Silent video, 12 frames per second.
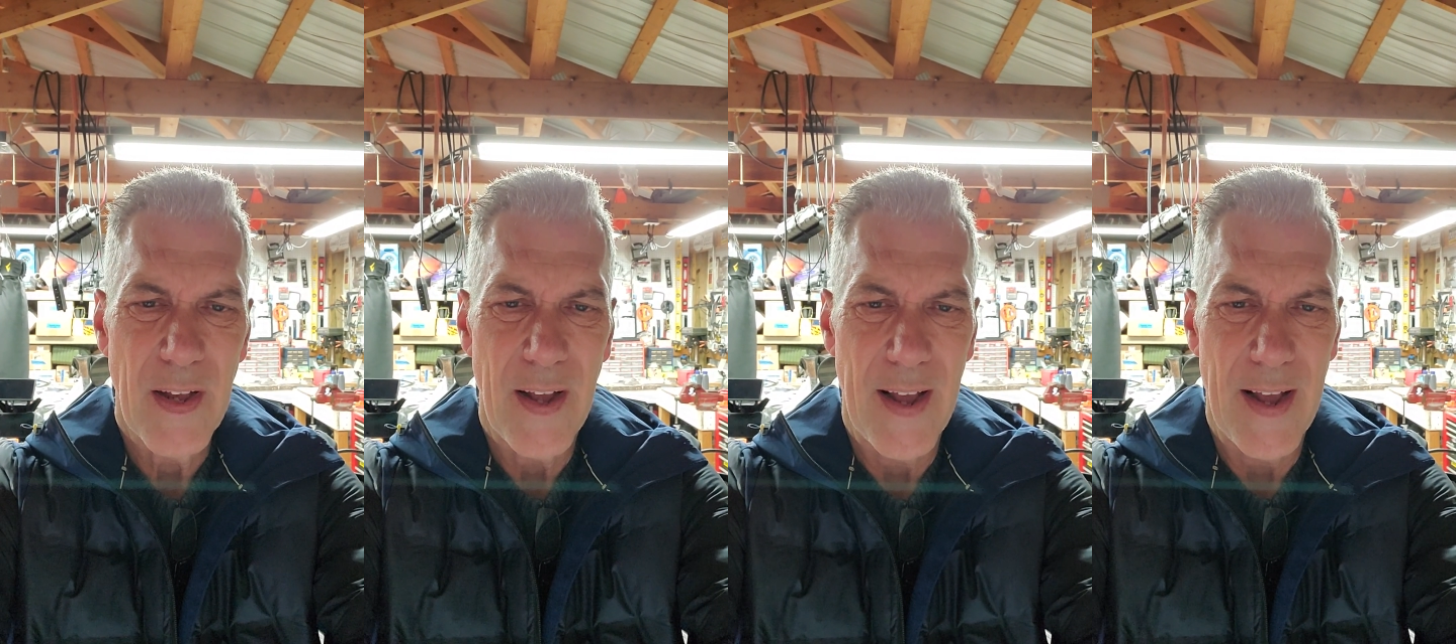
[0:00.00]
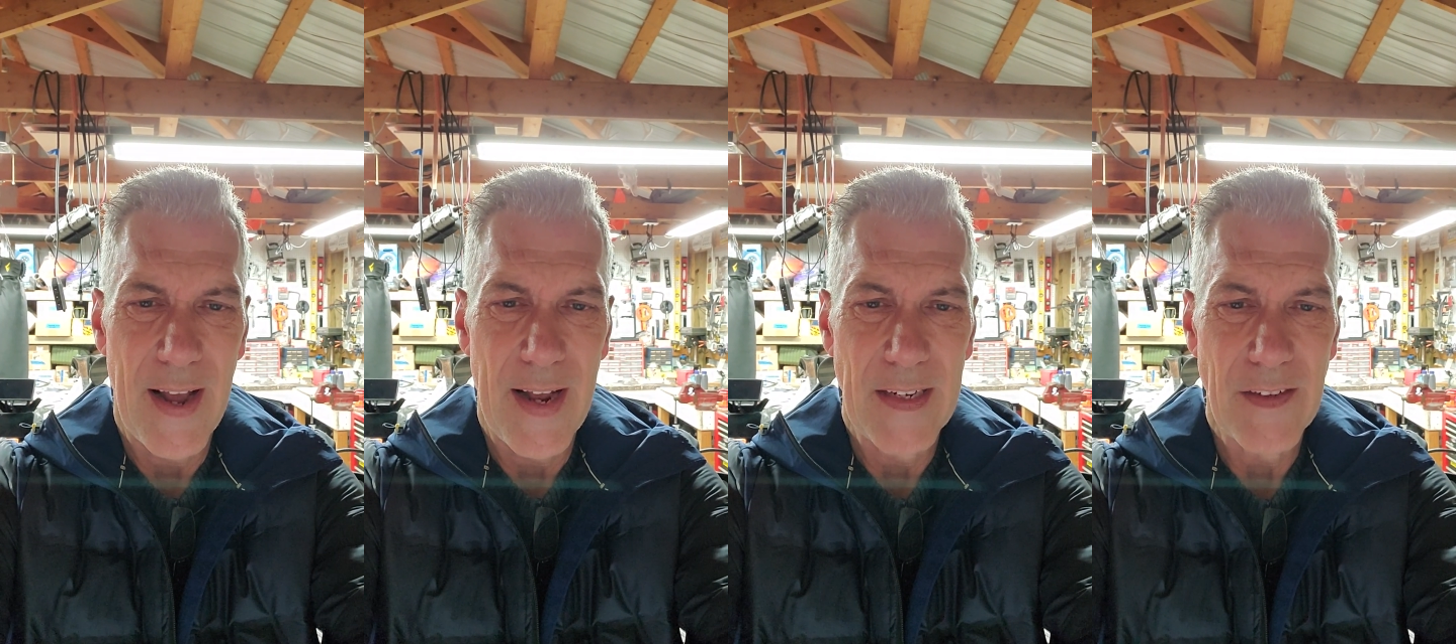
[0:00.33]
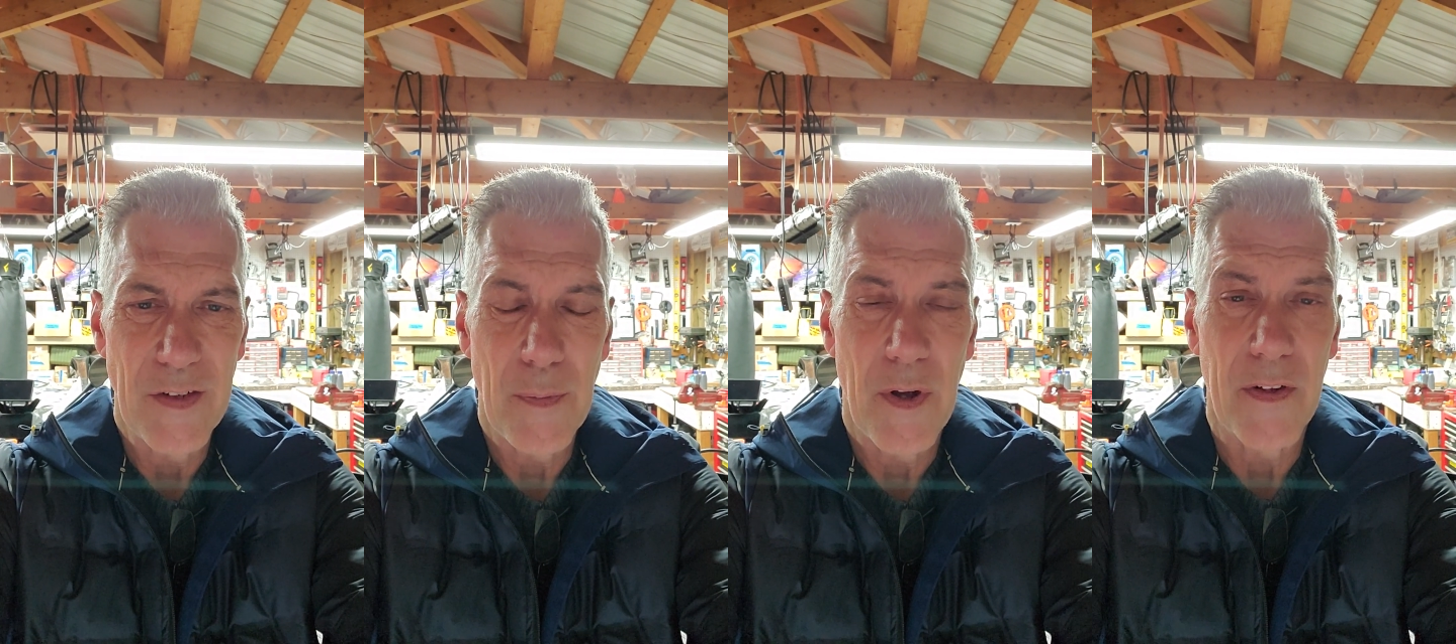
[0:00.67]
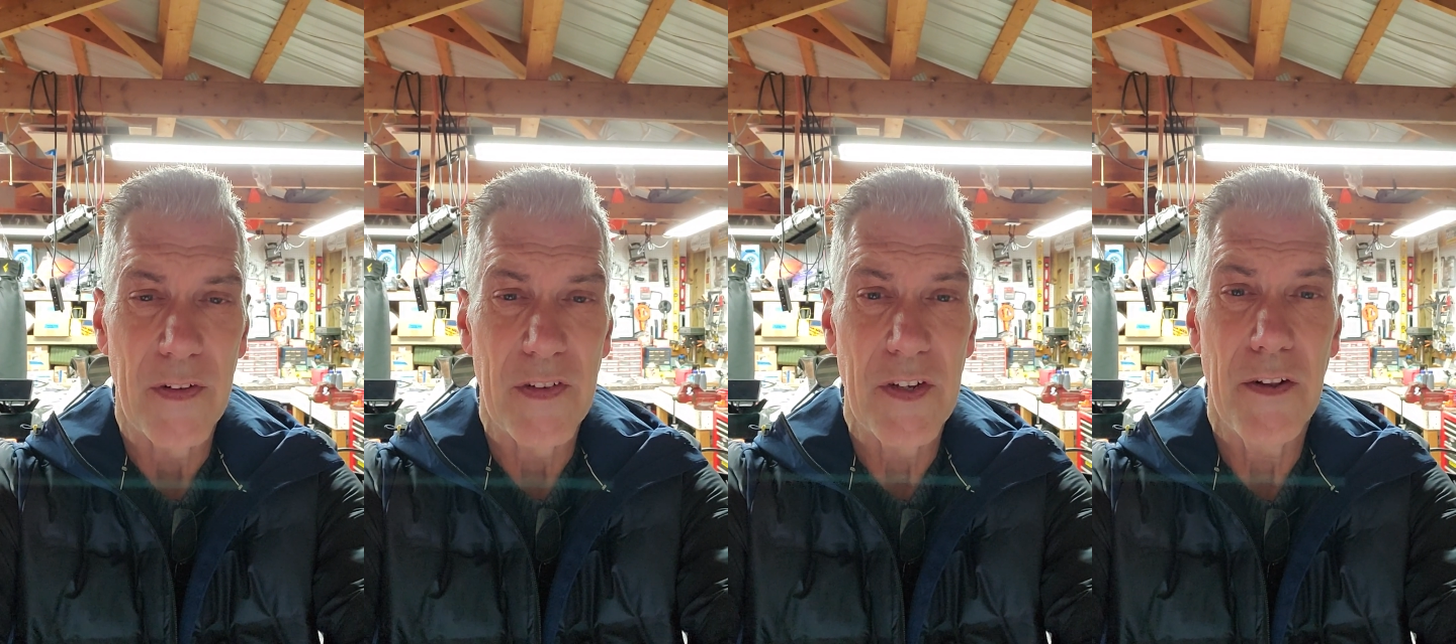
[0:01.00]
and some
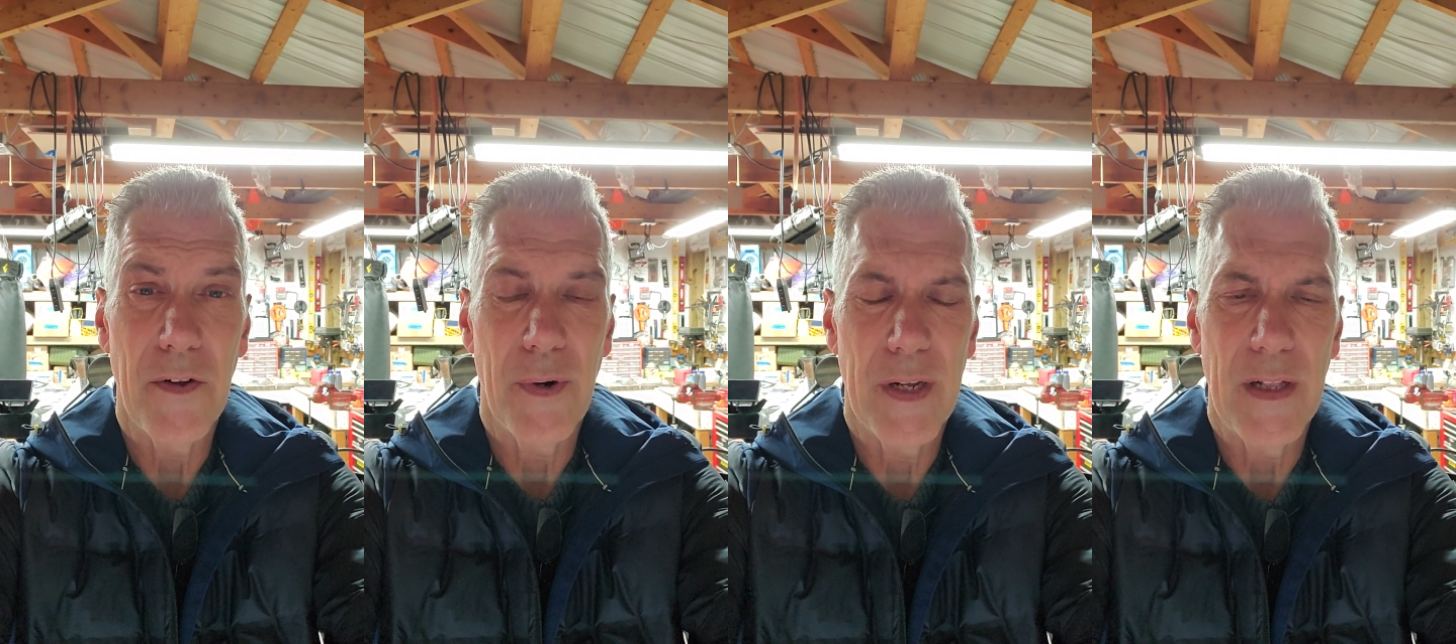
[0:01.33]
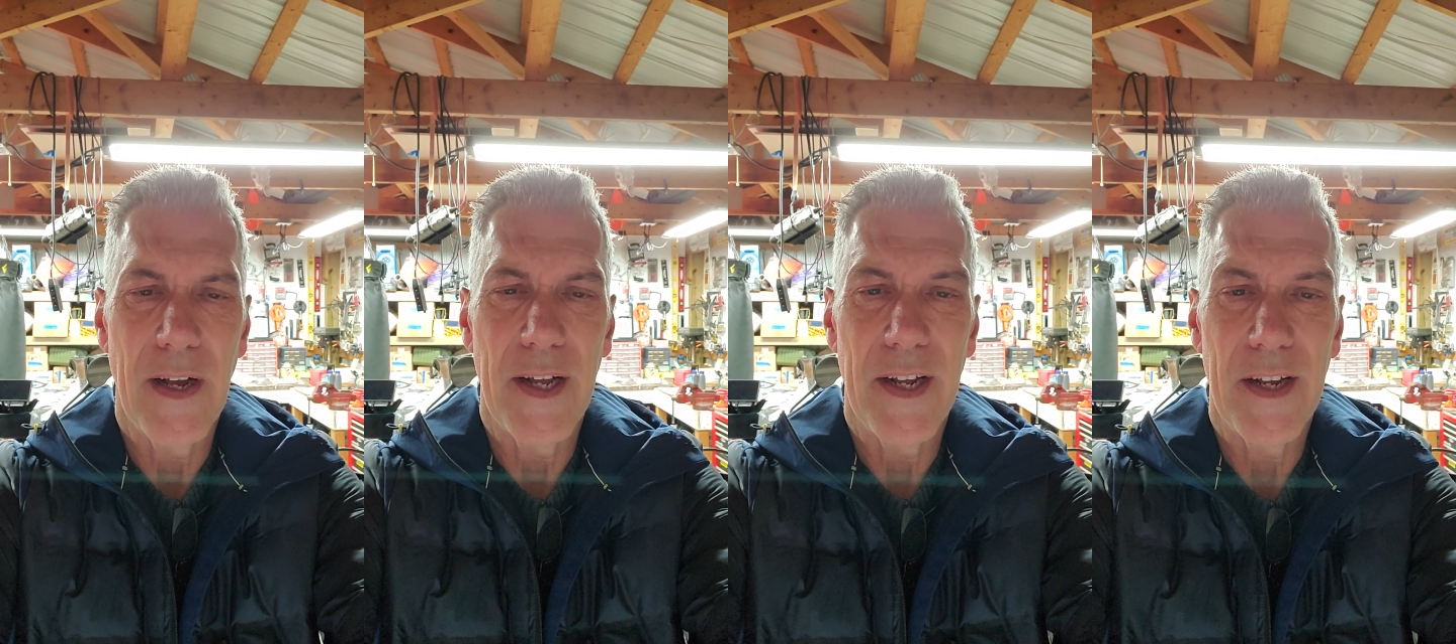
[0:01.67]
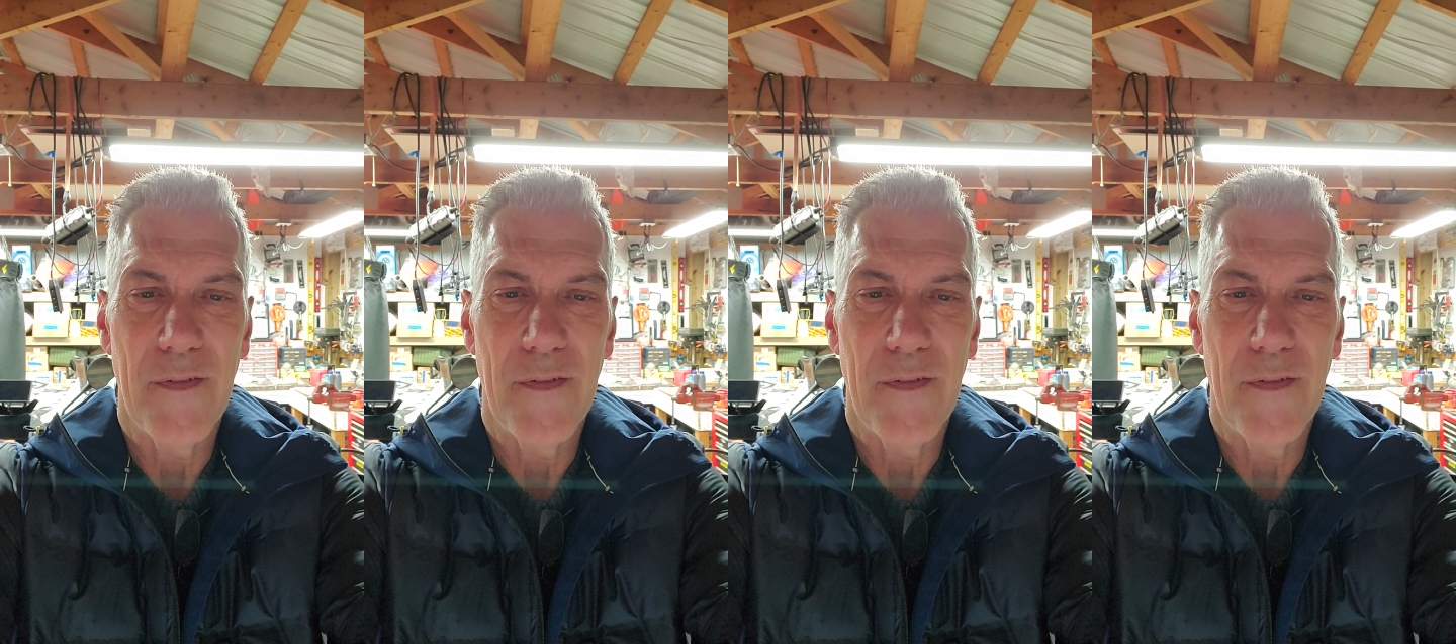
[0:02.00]
auxiliary lighting